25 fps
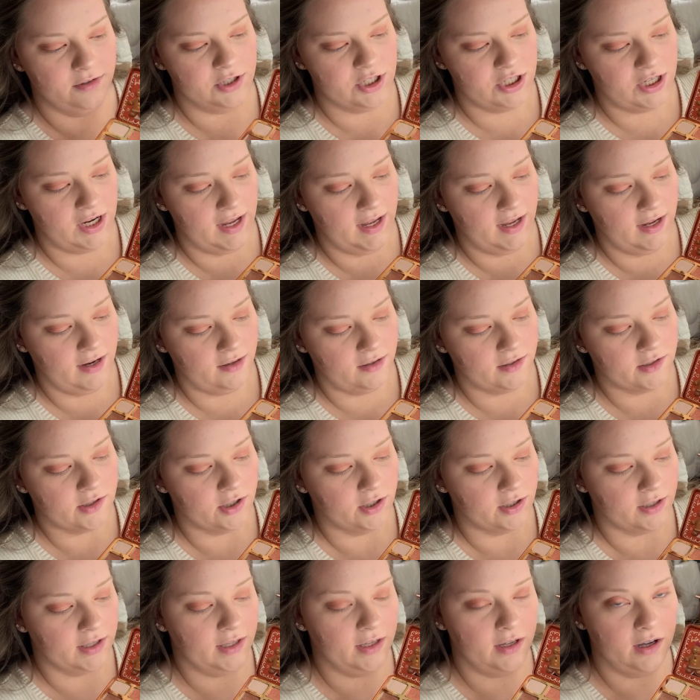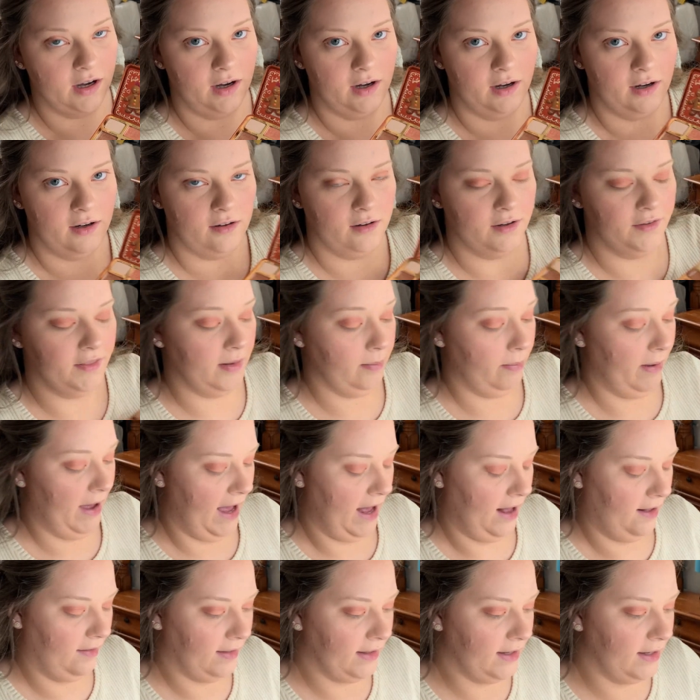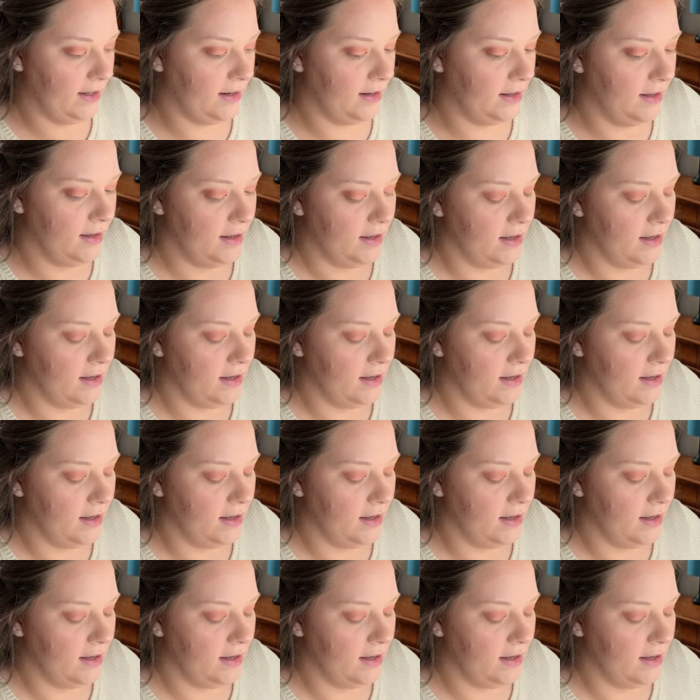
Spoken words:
shade, Cookie Call, on the palette